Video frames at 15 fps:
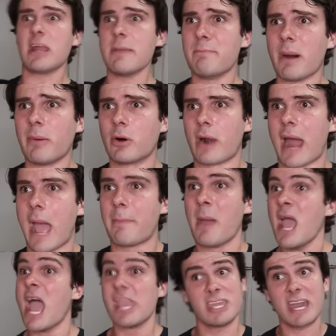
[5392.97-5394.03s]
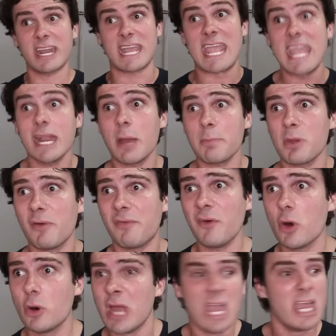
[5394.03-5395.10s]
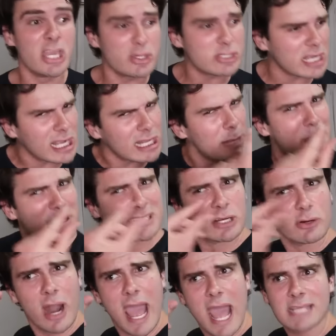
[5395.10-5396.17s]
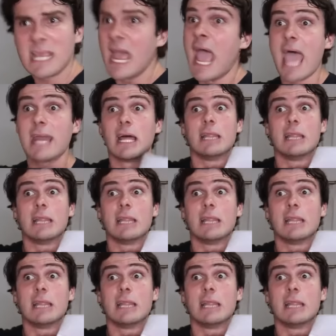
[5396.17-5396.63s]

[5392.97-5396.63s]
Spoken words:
in bubble wrap, and you gotta heat up your food using clippings of grass and a